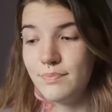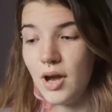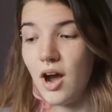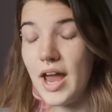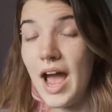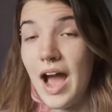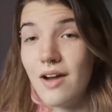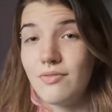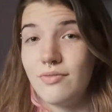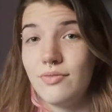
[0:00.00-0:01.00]
I
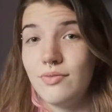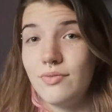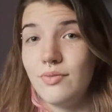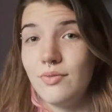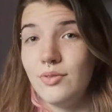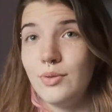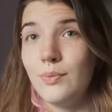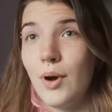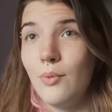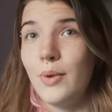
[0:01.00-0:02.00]
have,
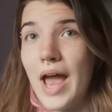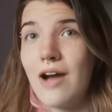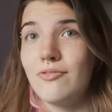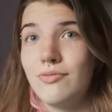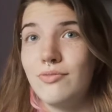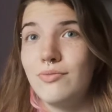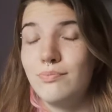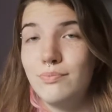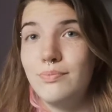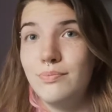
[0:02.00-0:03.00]
well, we have
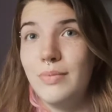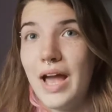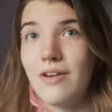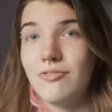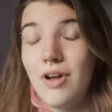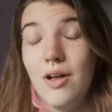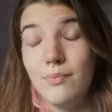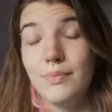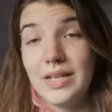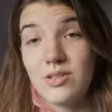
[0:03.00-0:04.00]

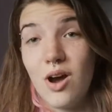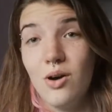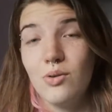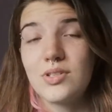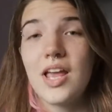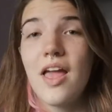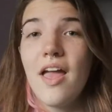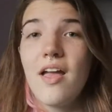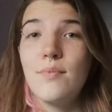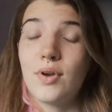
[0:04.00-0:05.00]
been told,
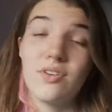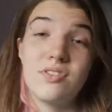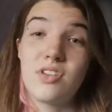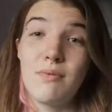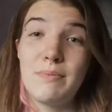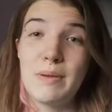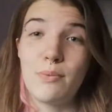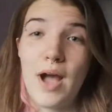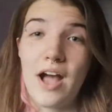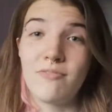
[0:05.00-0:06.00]
because so many
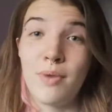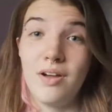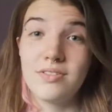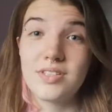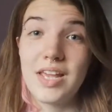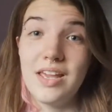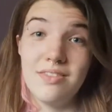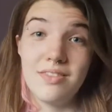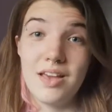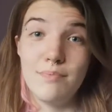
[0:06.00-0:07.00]
people have plants
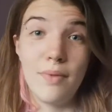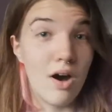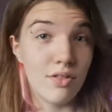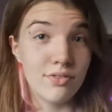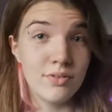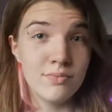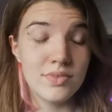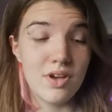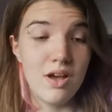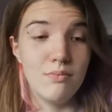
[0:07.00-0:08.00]
in their
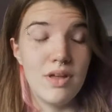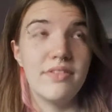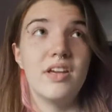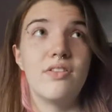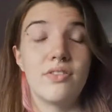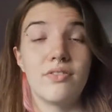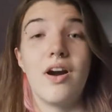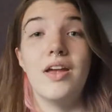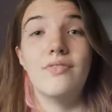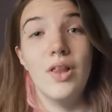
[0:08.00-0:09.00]
bathrooms, they
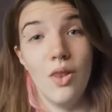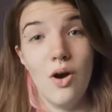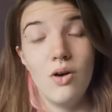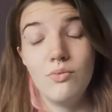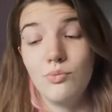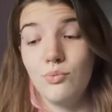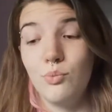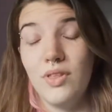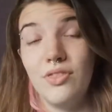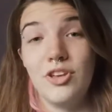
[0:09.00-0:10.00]
thrive a lot
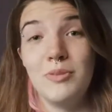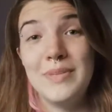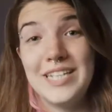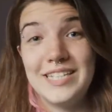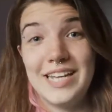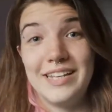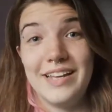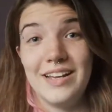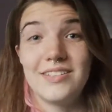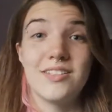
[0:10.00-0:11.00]
with the humidity in
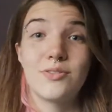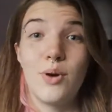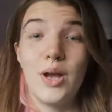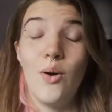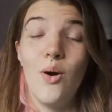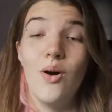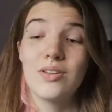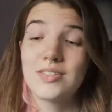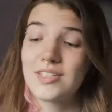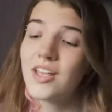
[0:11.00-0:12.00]
there because it's quite
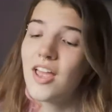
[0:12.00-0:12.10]
hot